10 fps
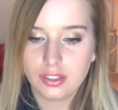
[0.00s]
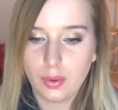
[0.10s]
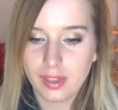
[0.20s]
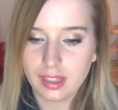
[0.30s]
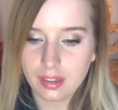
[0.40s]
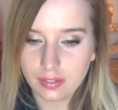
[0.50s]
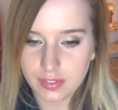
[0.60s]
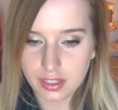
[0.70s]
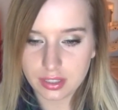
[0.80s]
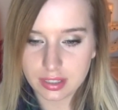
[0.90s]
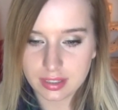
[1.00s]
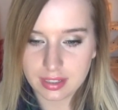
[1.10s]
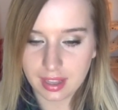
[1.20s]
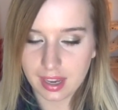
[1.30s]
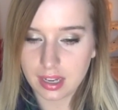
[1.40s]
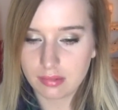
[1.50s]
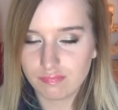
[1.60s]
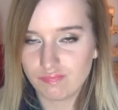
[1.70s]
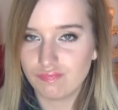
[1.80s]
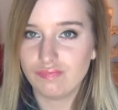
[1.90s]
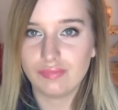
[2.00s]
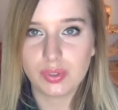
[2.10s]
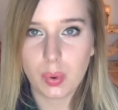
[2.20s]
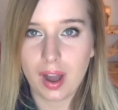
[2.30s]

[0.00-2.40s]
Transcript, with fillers: So within the first, like, 12